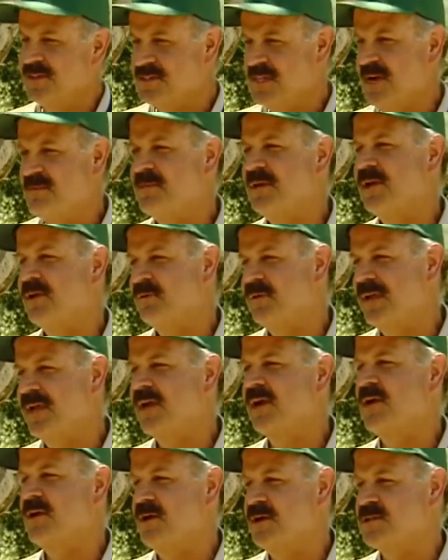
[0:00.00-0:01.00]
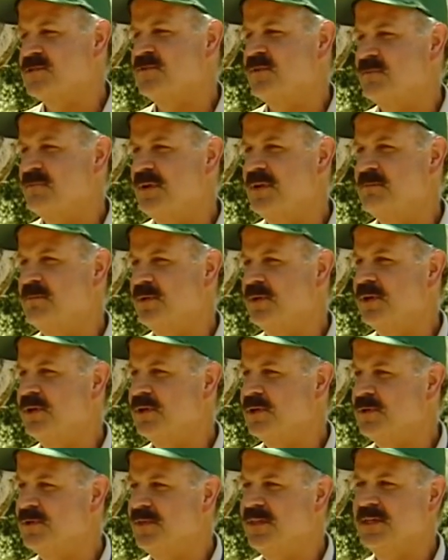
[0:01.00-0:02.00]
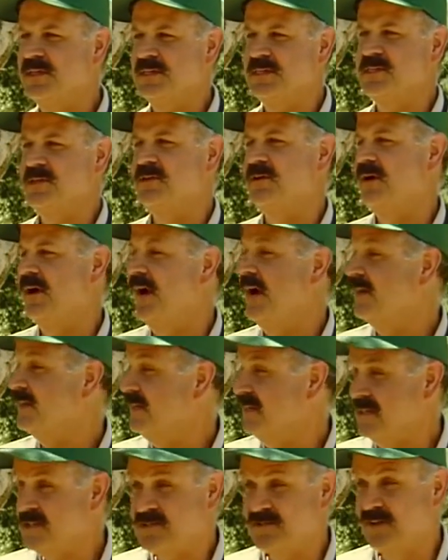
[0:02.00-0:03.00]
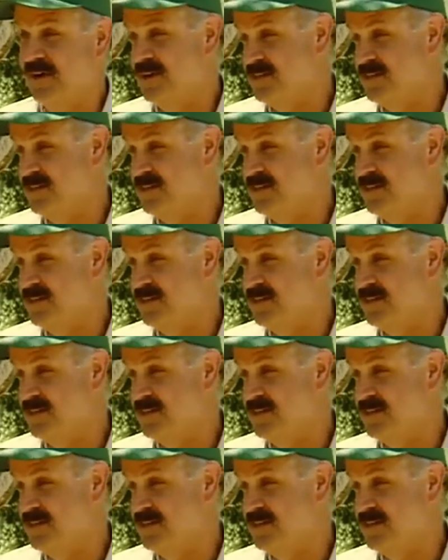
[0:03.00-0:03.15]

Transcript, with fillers: This time of year, we get calls from people who think deer are acting